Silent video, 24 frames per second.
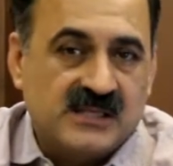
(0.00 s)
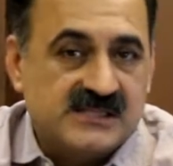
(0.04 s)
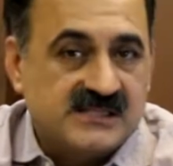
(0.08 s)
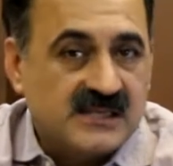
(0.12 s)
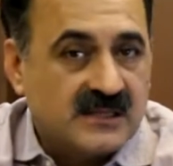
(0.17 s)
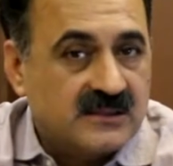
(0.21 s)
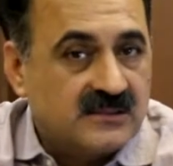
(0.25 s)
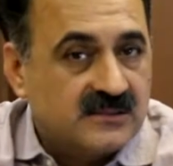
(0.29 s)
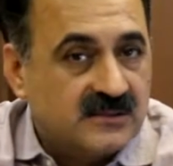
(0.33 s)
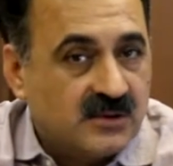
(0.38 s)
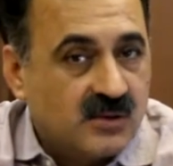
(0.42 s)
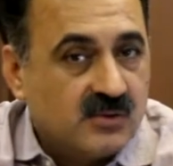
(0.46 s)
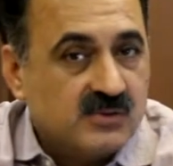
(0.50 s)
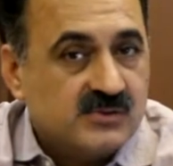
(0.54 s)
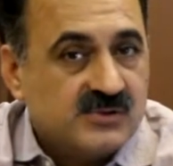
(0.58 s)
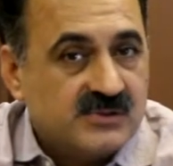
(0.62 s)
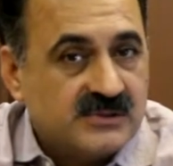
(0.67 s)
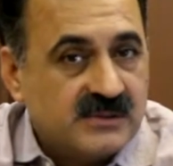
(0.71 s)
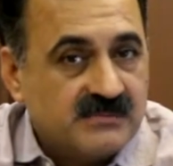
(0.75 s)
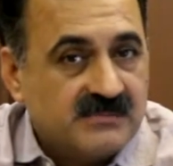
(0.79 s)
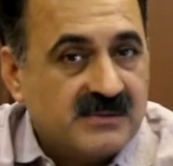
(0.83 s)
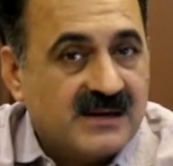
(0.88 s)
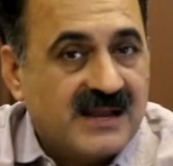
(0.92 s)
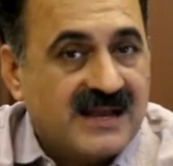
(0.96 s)
These are
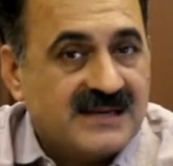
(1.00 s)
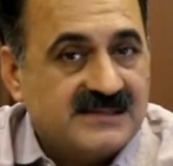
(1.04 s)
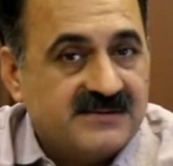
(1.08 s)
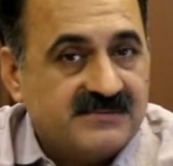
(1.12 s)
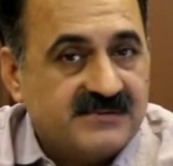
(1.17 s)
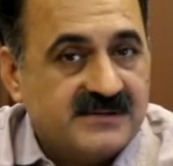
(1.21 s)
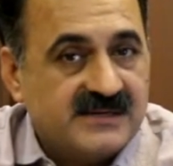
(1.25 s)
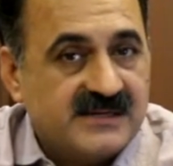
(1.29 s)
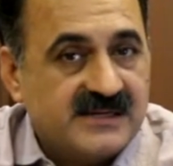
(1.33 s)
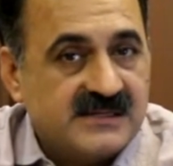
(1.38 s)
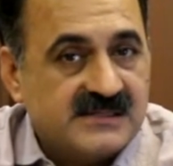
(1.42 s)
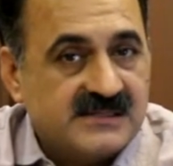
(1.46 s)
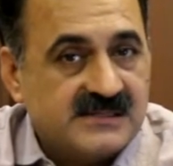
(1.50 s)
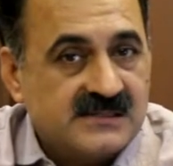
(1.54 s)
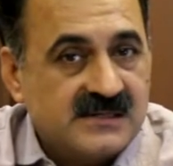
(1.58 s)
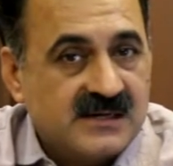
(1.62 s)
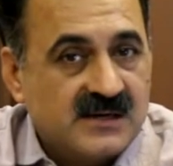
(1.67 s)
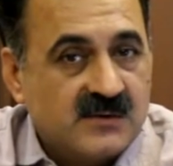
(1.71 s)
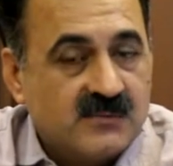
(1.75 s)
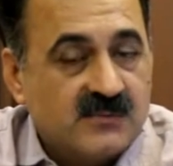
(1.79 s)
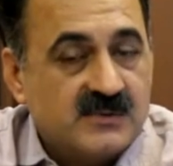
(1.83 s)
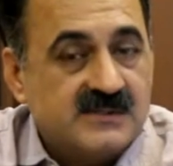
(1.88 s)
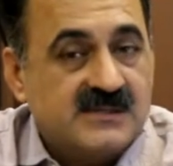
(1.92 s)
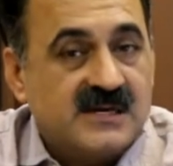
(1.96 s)
those criminal
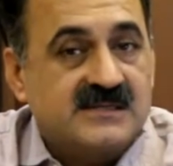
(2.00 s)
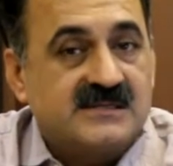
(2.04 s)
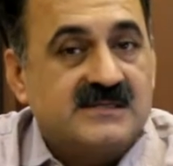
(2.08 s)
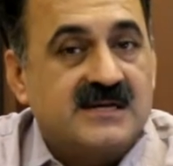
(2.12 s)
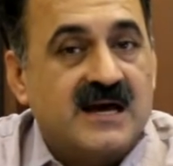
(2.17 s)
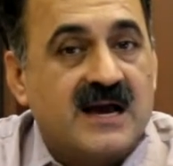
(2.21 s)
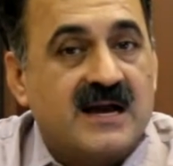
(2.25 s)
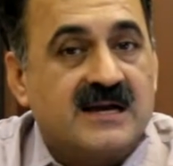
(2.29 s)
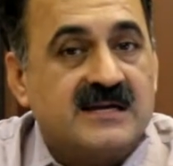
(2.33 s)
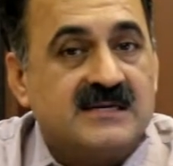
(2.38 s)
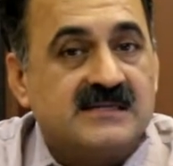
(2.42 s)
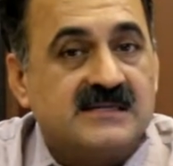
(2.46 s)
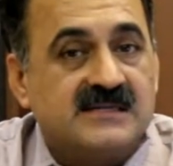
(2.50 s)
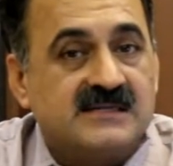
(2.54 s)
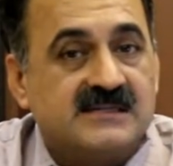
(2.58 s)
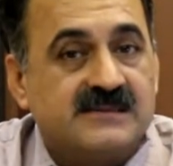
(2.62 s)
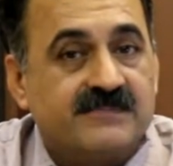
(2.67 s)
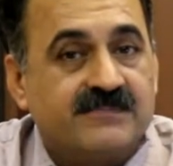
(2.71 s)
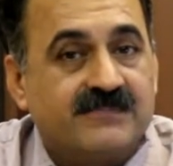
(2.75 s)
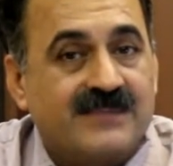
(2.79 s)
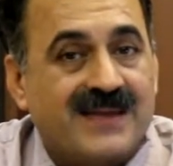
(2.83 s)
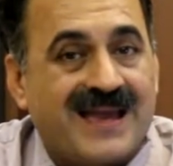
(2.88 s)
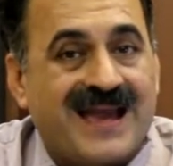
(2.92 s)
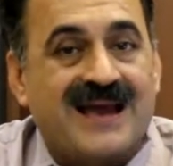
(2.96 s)
activities which are
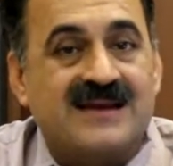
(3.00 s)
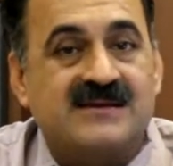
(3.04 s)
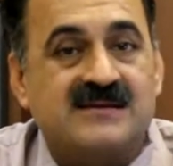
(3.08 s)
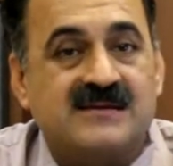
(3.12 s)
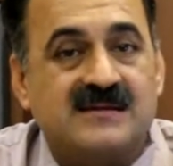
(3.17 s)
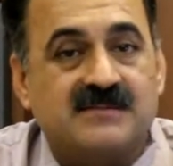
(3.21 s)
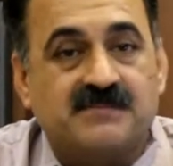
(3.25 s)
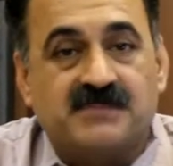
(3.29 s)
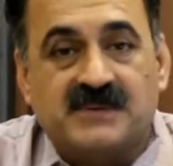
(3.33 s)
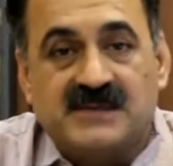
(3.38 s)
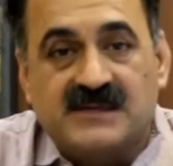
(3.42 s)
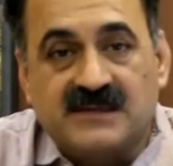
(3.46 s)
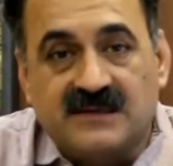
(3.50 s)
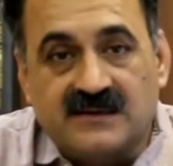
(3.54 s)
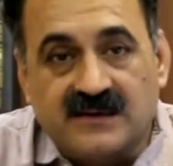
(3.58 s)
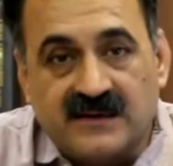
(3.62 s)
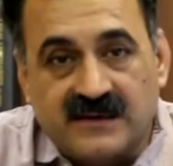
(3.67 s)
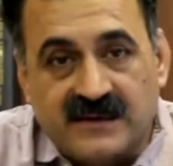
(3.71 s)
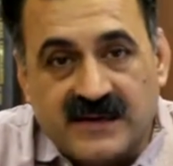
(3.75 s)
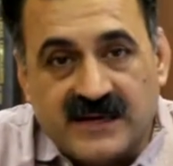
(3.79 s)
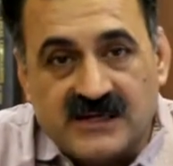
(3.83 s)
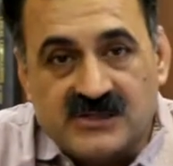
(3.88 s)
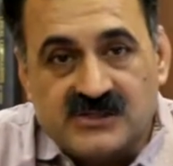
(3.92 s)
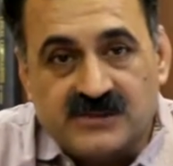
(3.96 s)
targeted at a
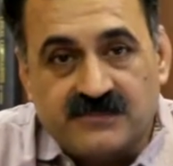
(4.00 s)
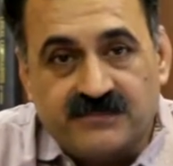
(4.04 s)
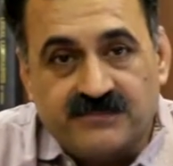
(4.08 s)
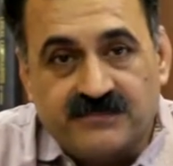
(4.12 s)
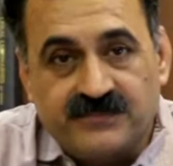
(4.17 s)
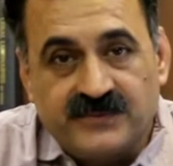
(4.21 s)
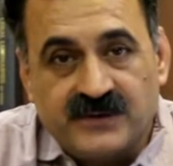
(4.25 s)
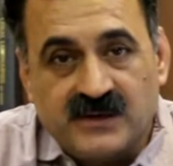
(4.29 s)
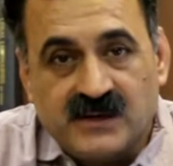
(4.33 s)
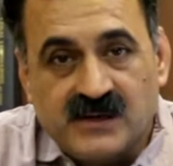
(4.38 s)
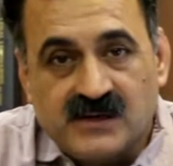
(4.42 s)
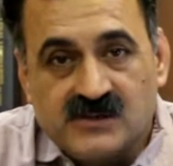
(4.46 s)
particular nation.